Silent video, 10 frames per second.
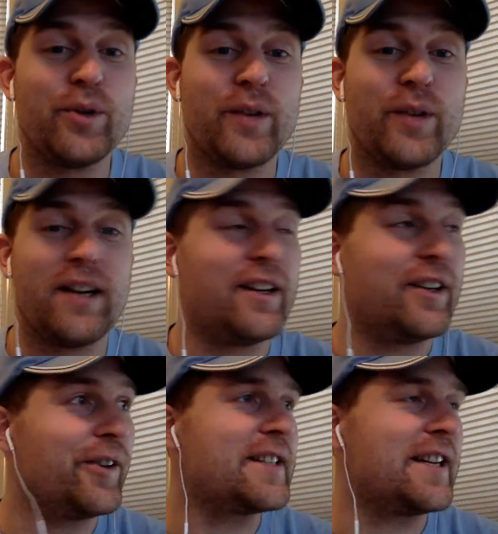I had
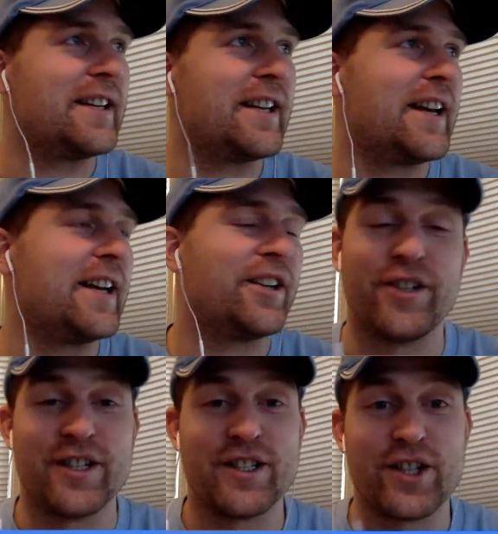internet, and that I
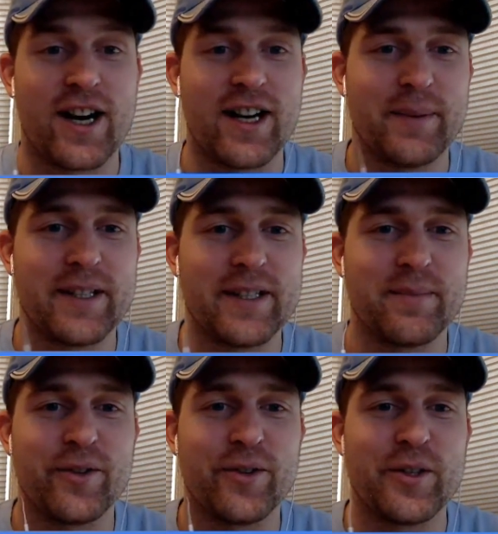couldn't talk because
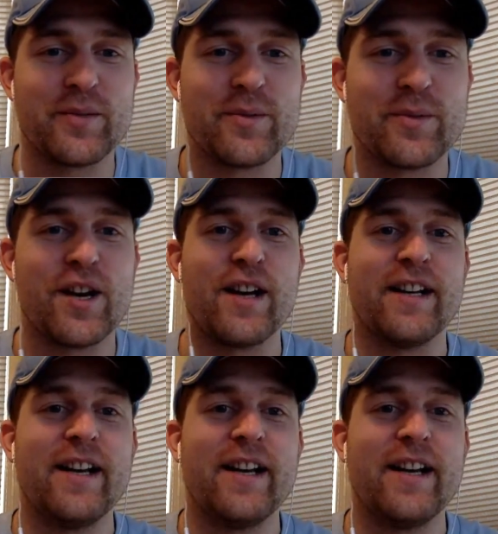my voice was gone.